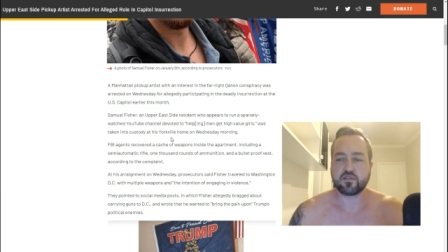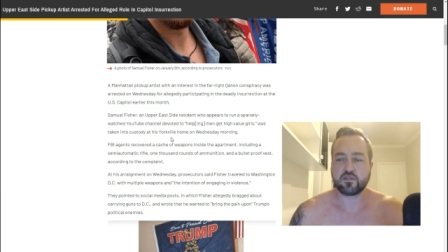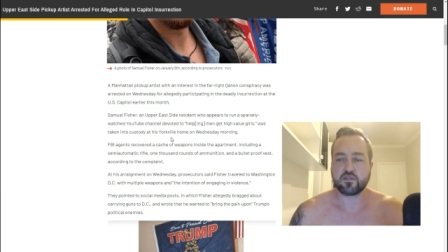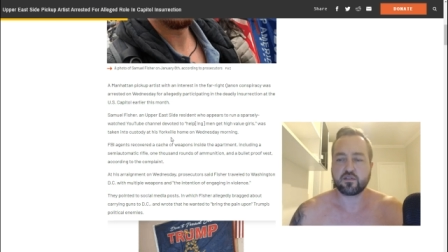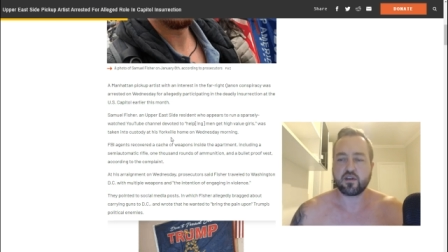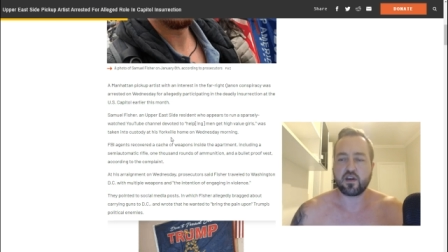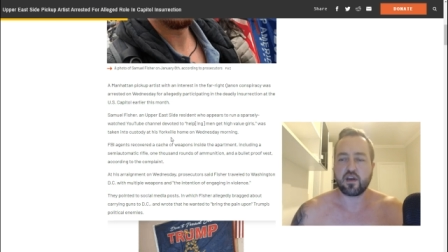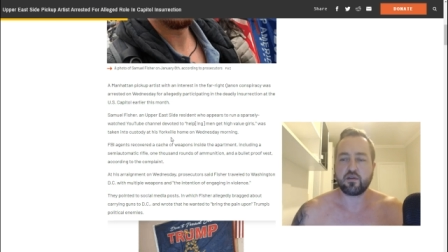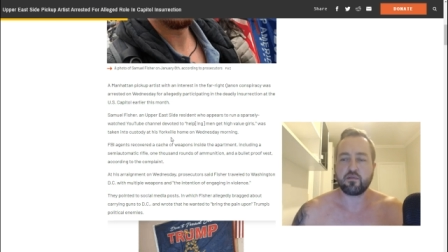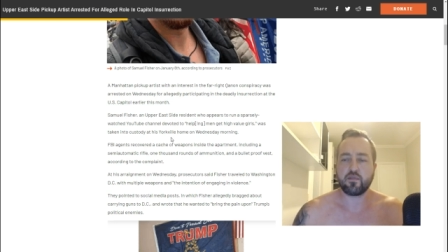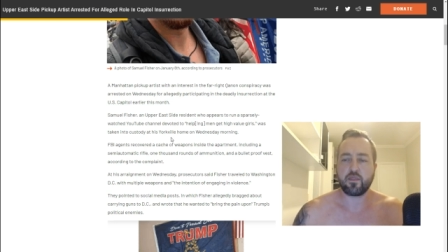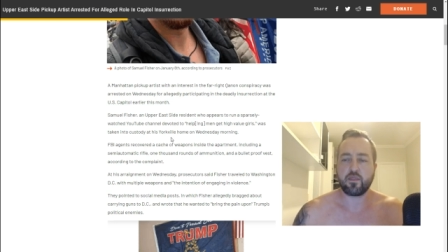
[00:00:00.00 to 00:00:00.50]

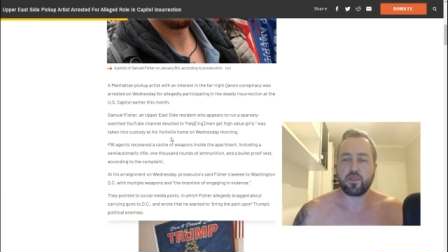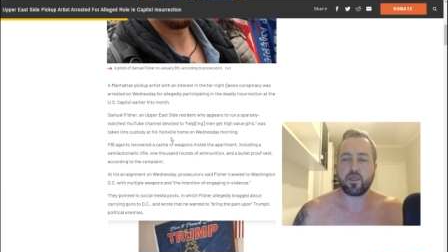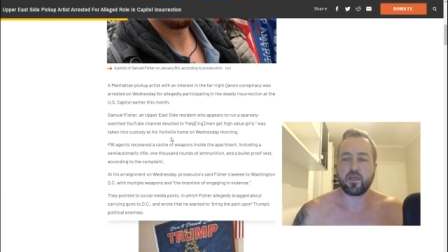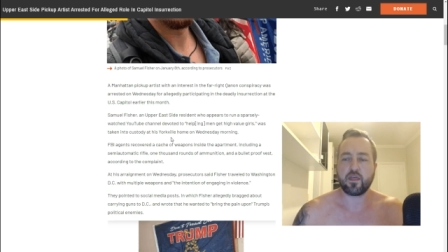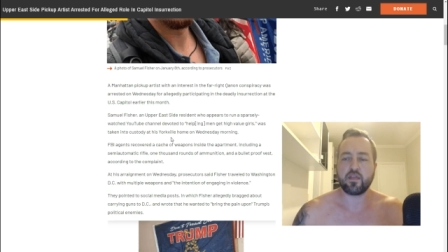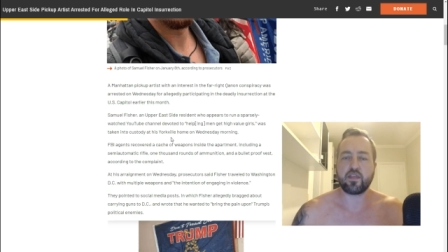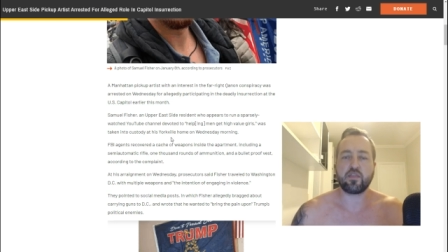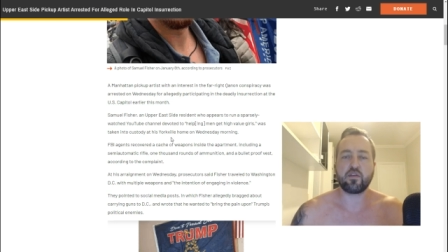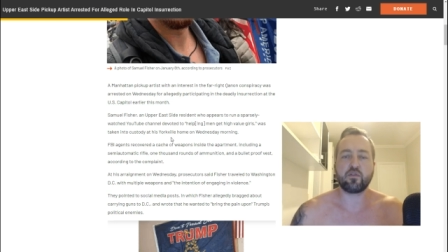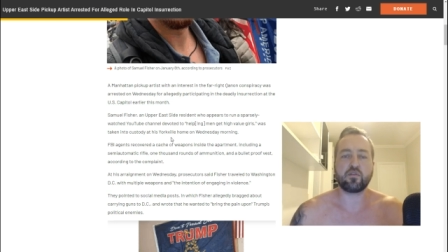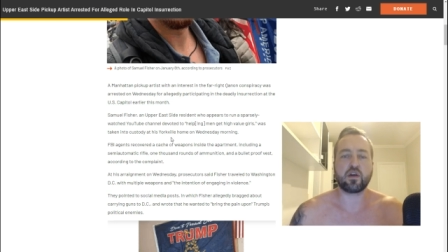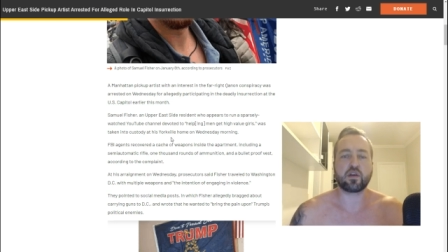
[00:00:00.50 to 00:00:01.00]
Okay, and
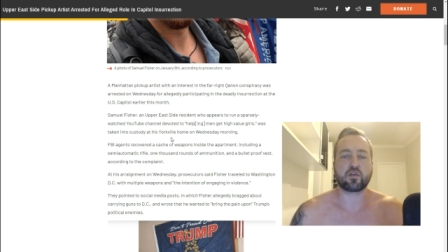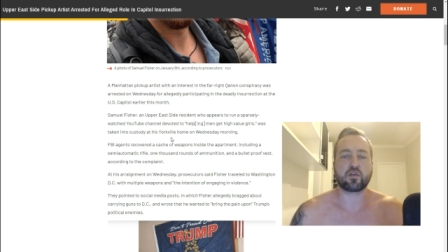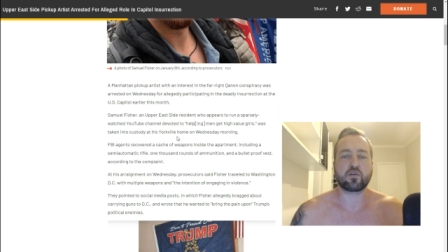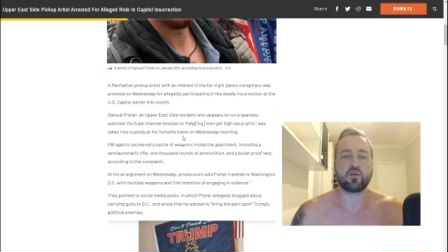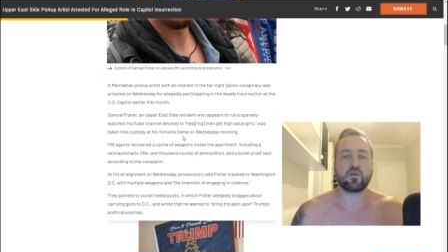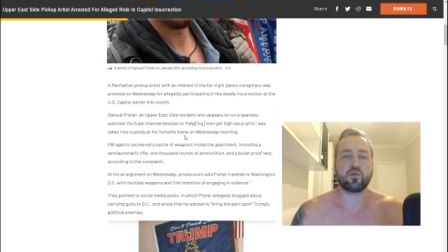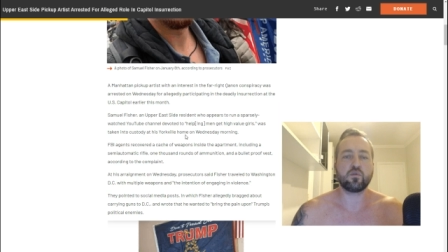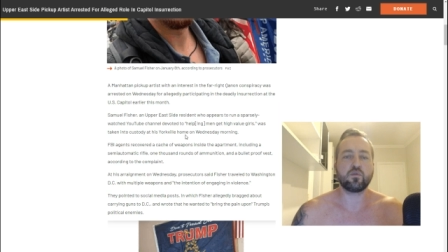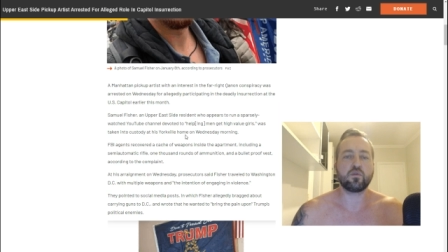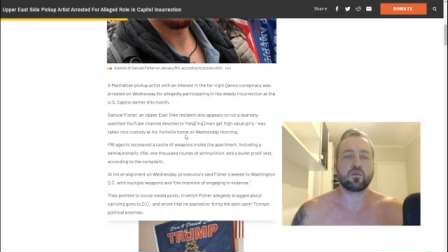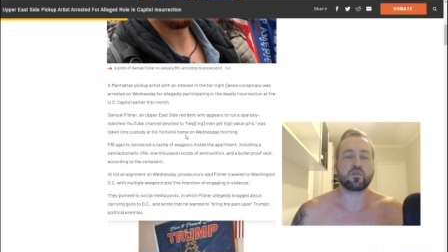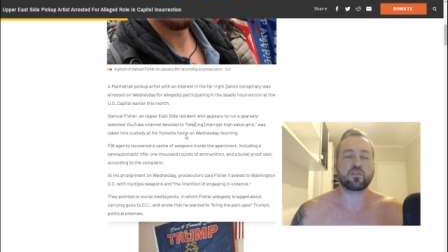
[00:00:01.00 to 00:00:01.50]
then they're like,
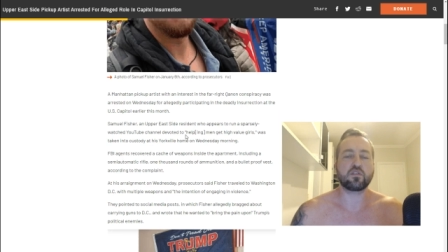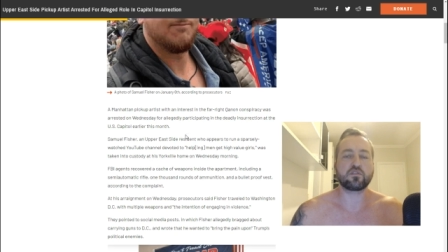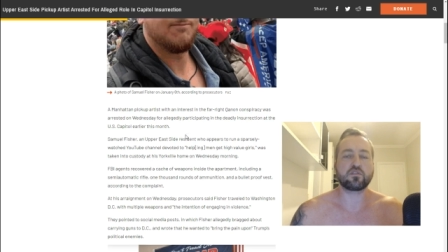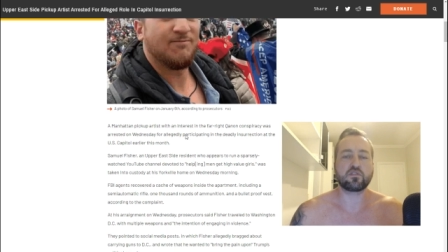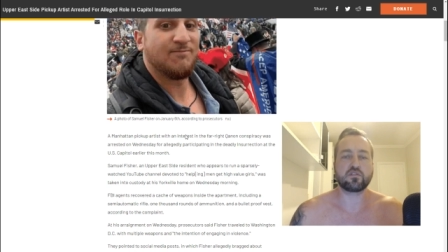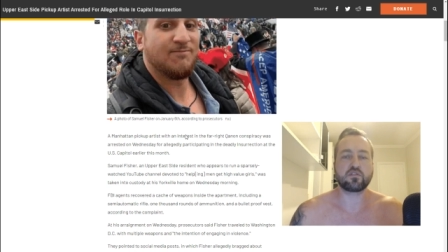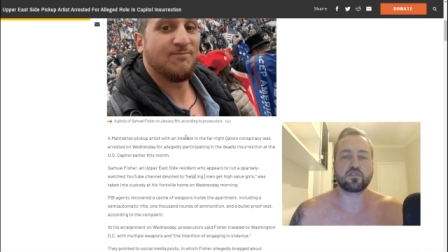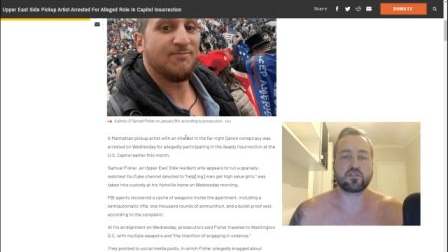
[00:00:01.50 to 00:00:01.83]
oh look, this is